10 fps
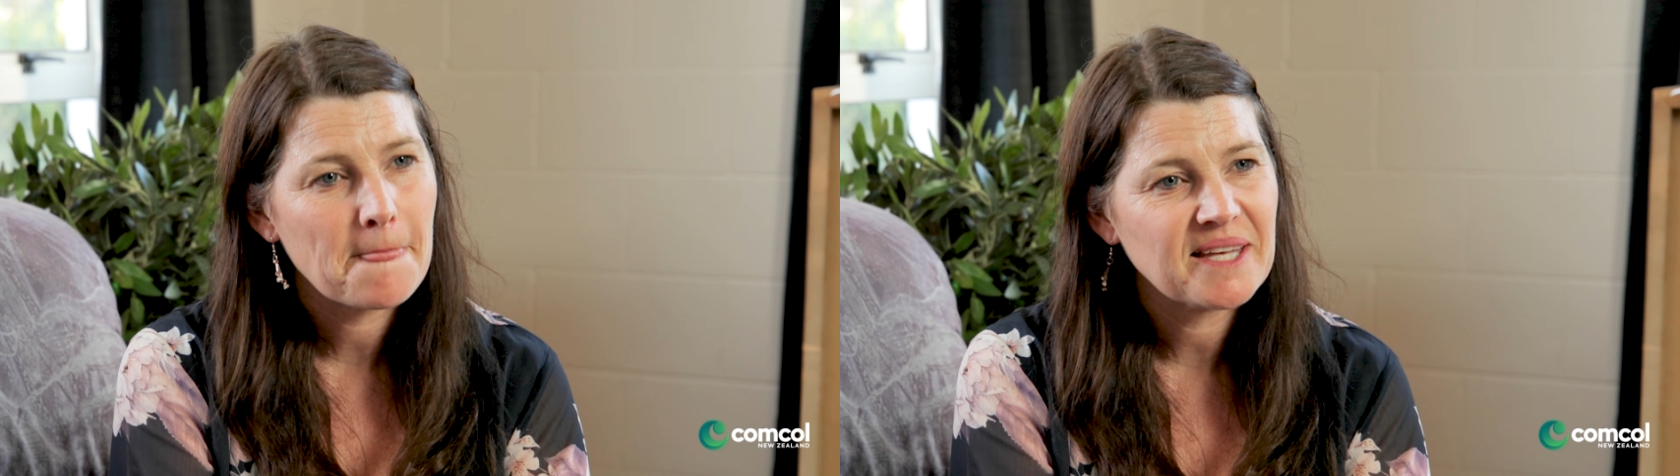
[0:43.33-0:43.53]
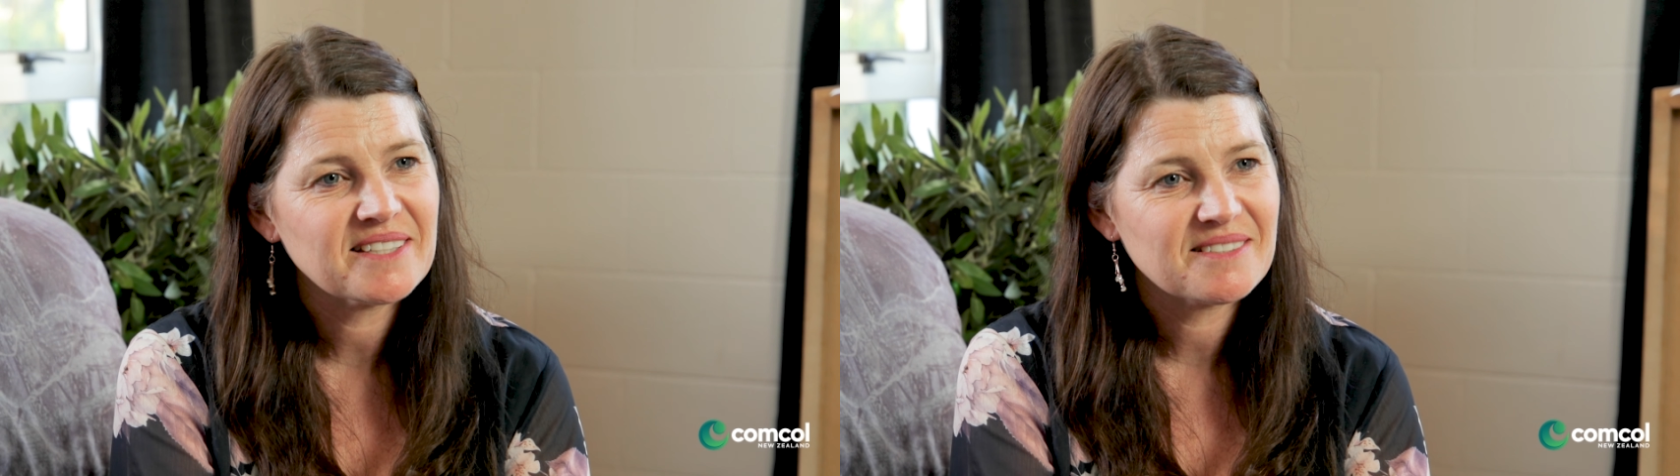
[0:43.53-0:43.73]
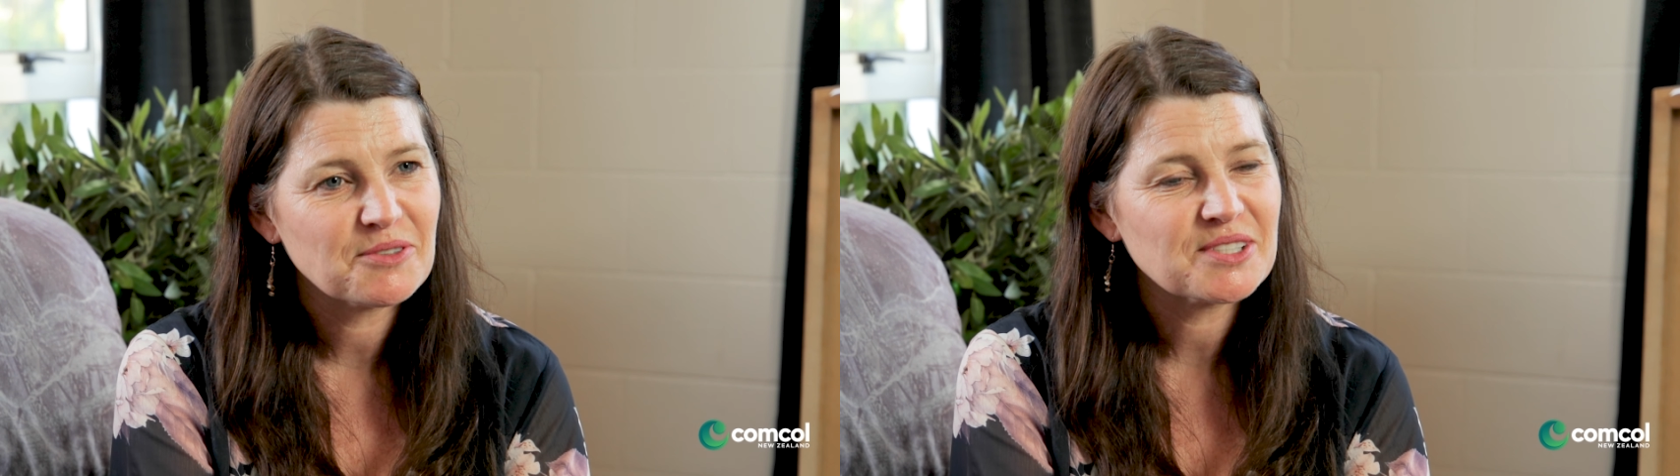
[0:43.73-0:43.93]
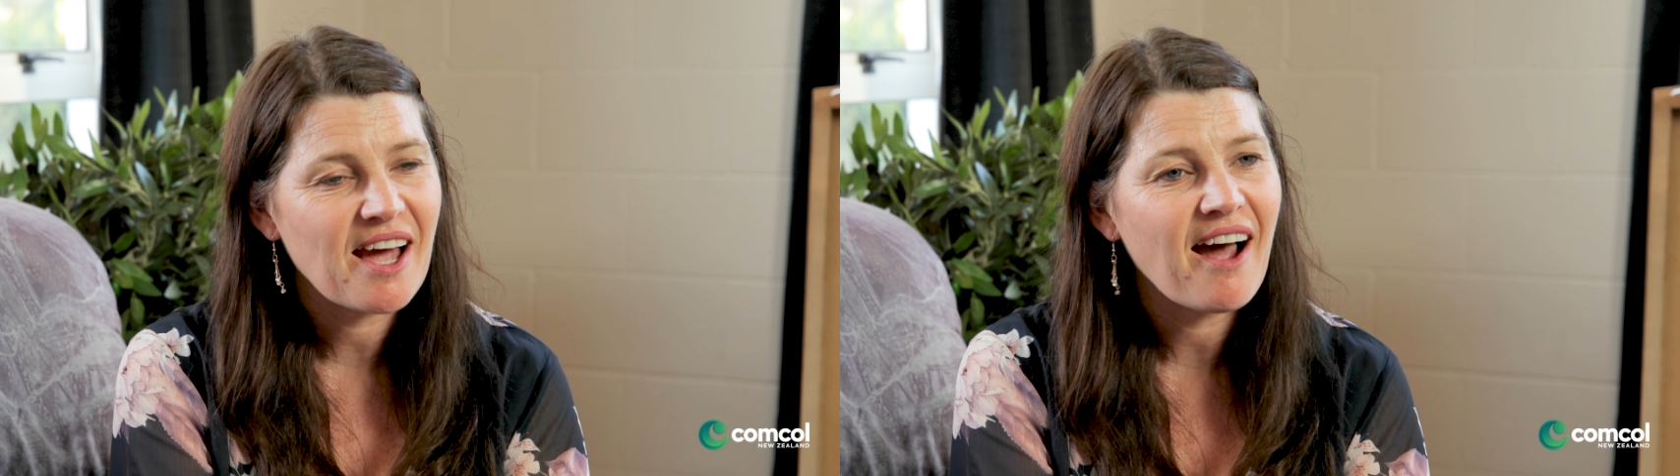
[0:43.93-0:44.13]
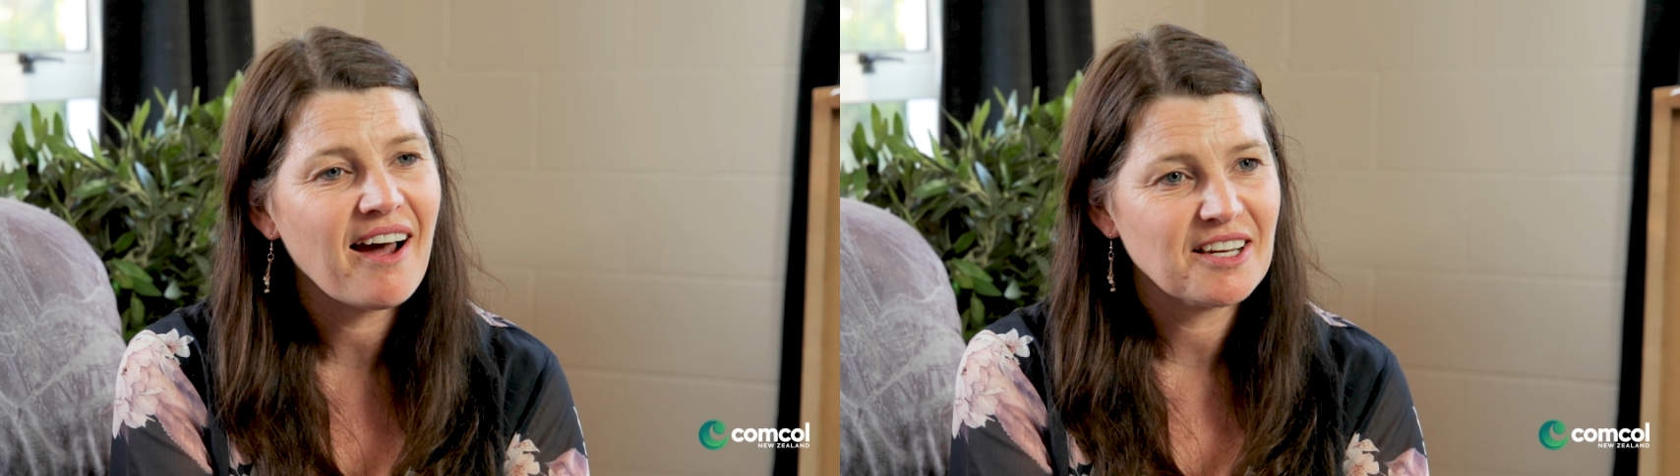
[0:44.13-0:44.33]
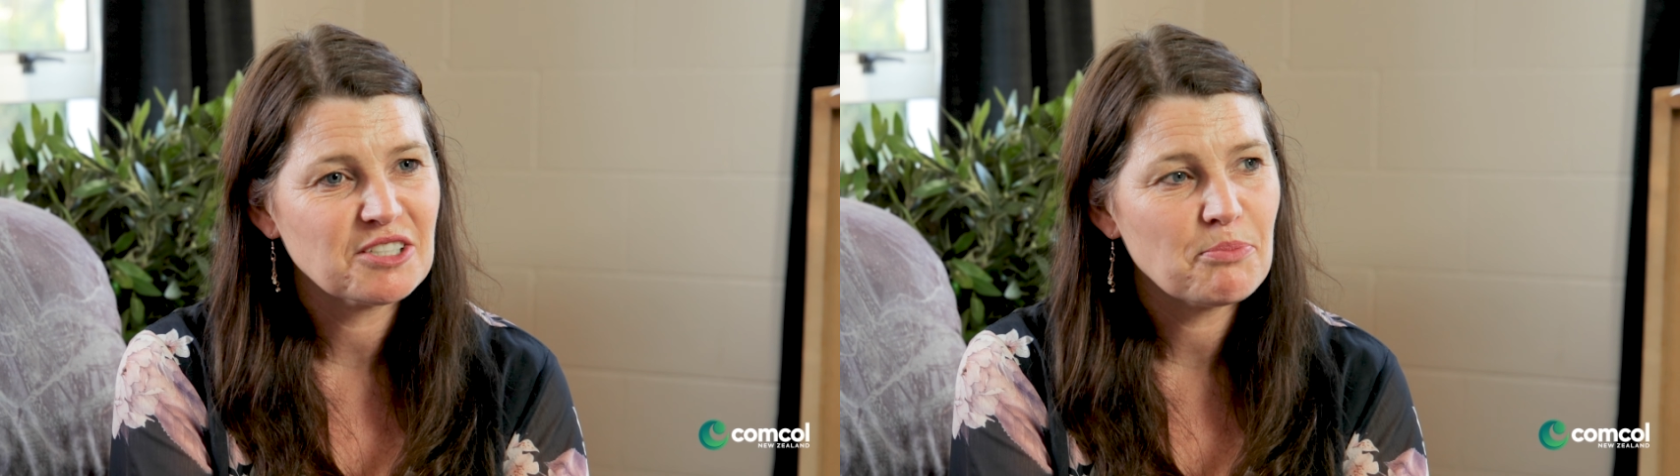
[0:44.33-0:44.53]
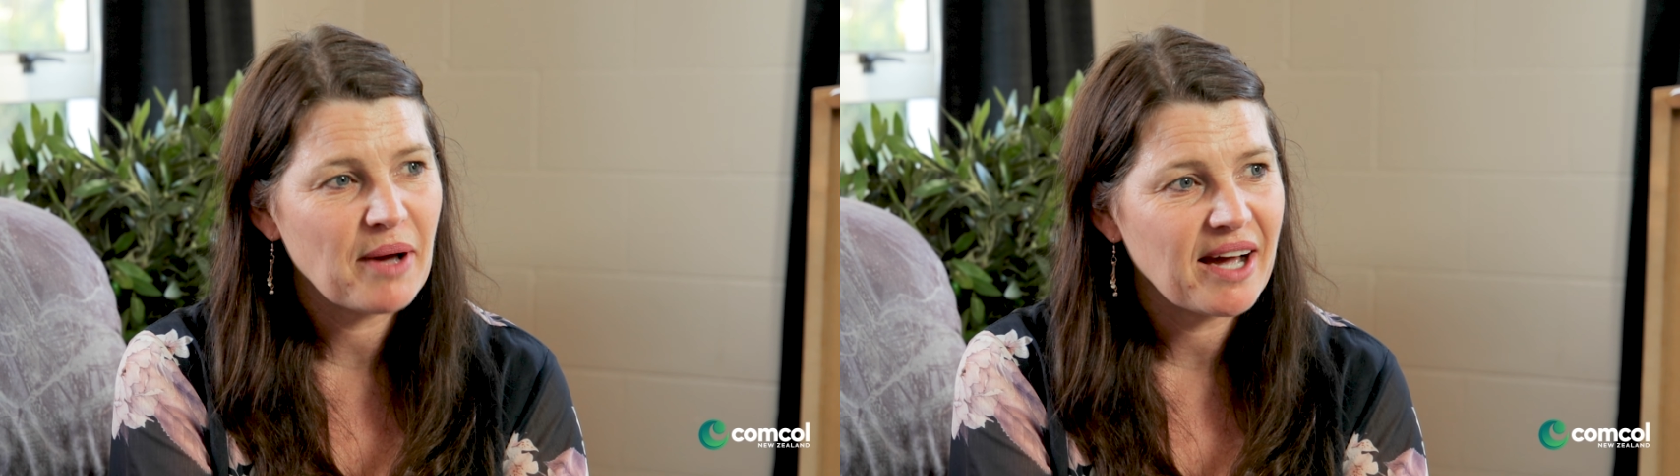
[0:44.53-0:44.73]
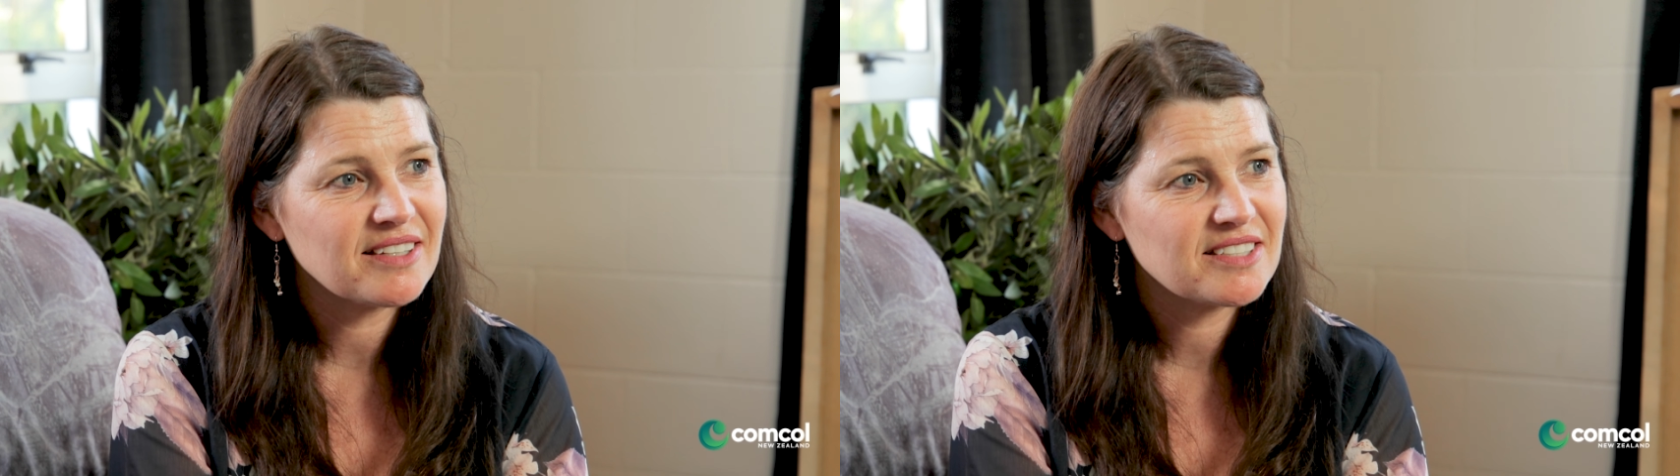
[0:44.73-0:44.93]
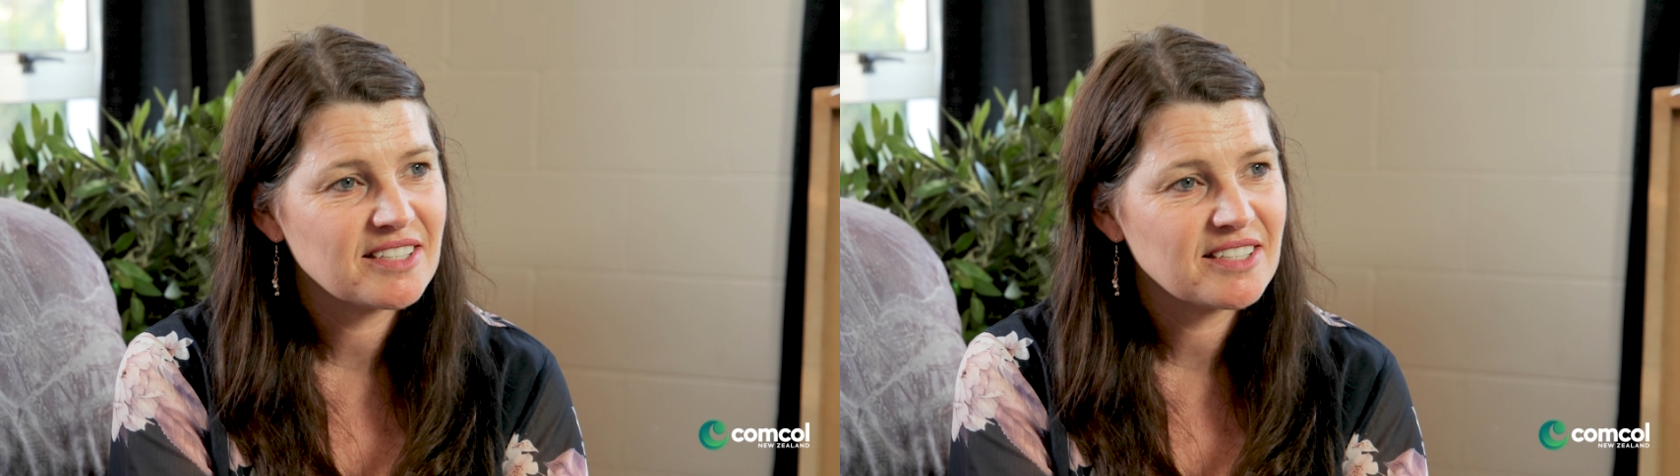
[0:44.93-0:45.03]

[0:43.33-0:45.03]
It was hard, but